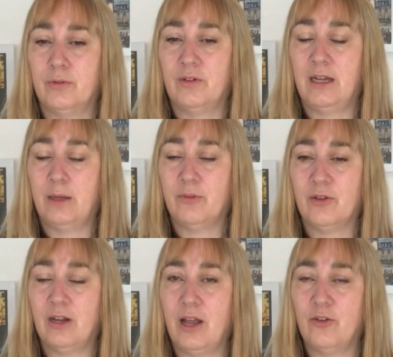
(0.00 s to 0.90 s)
If it helps
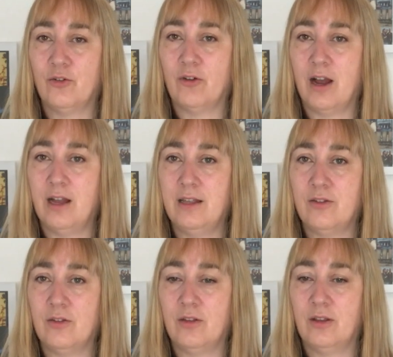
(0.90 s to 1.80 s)
to close your
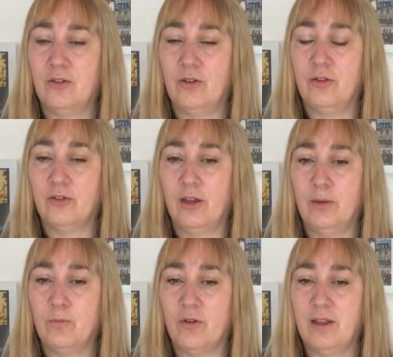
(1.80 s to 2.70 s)
eyes, do so.
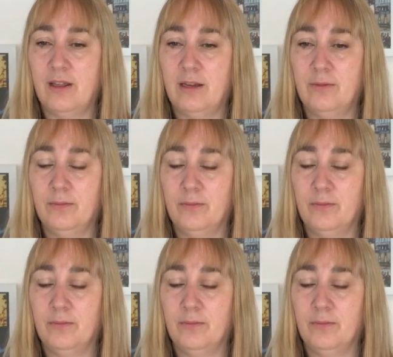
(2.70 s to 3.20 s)
Breathe in